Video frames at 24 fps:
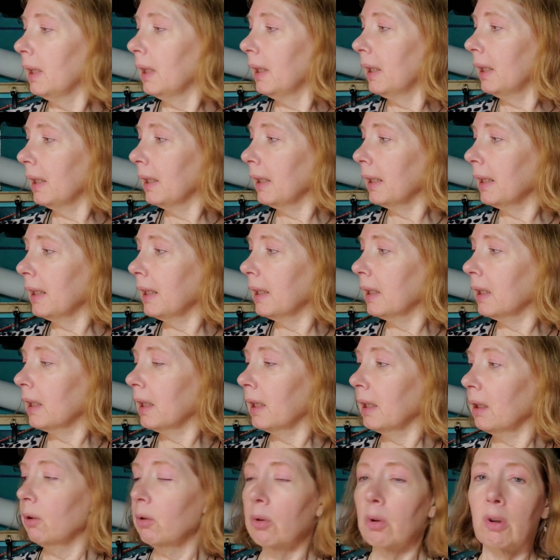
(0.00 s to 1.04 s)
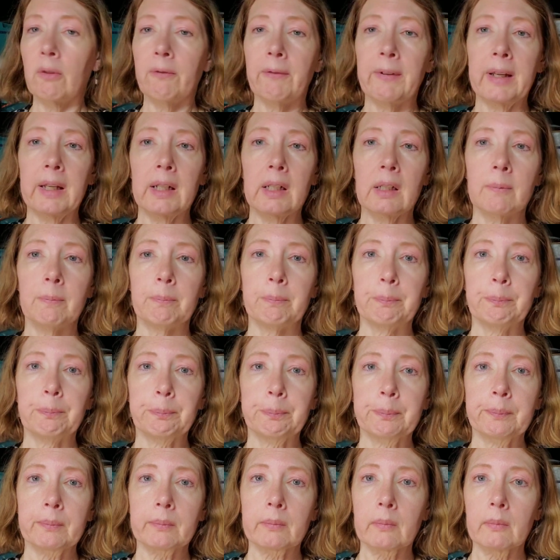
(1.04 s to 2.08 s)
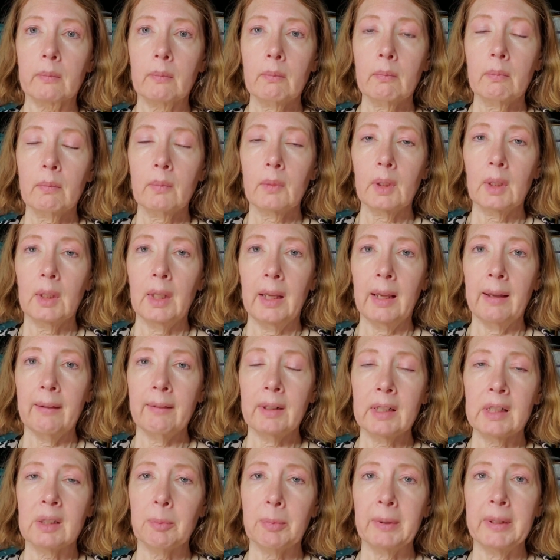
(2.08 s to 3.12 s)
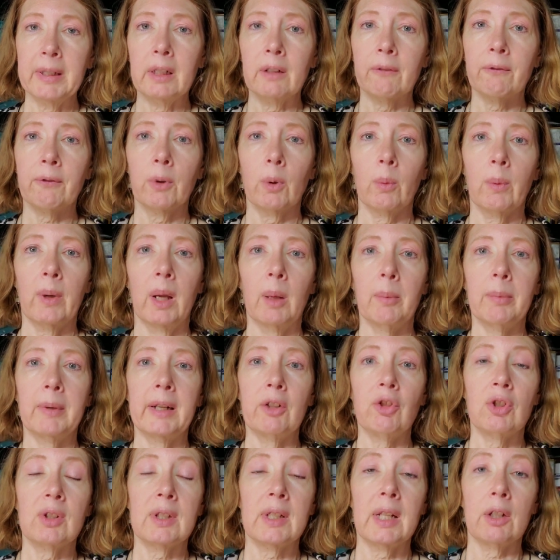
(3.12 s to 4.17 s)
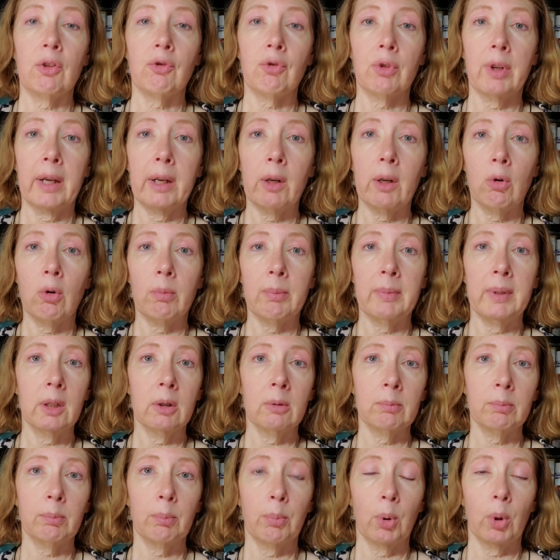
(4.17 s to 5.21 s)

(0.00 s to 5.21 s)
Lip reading: And again, I don't know if I haven't explained it for a while, but I just take dry oatmeal,